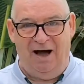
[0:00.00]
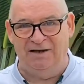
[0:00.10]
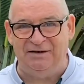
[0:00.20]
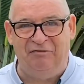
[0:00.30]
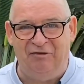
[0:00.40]

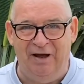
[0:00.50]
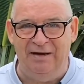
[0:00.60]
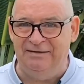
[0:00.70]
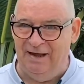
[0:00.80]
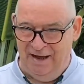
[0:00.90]
as a
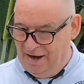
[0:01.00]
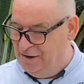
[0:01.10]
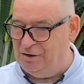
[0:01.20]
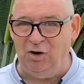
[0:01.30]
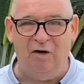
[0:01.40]
friend in
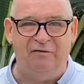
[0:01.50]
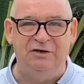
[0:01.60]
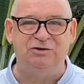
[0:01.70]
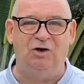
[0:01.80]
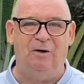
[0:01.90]
a coffee
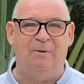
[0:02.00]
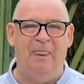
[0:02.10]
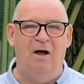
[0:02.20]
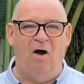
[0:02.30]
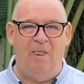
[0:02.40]
shop
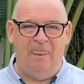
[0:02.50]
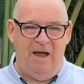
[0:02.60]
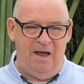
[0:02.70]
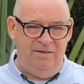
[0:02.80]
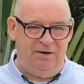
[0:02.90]

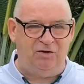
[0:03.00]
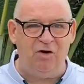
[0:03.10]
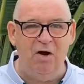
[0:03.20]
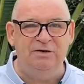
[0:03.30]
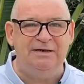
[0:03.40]
in the
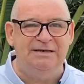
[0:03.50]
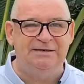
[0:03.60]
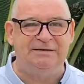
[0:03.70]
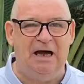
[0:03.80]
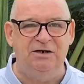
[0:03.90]
crowded
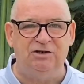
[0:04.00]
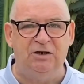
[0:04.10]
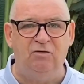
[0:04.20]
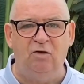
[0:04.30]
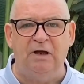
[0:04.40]
East
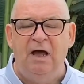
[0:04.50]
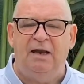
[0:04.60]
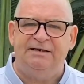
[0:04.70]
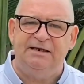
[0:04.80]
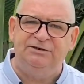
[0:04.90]
Nanjing Road. And
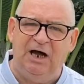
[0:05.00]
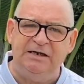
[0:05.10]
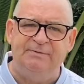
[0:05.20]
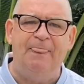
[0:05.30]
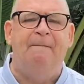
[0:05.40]
I said,
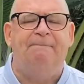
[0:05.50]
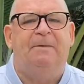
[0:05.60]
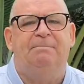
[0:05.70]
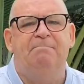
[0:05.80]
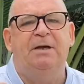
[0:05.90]
Jasmine,
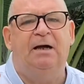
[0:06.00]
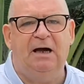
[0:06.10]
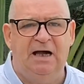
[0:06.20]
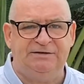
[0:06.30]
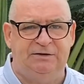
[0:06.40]
may I
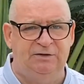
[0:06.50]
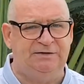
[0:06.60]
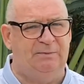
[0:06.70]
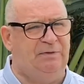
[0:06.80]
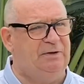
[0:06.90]
ask you
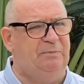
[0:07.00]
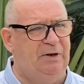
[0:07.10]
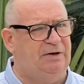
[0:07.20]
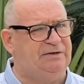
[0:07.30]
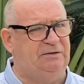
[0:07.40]
something
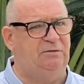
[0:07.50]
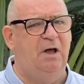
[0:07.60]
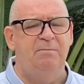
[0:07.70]
personal?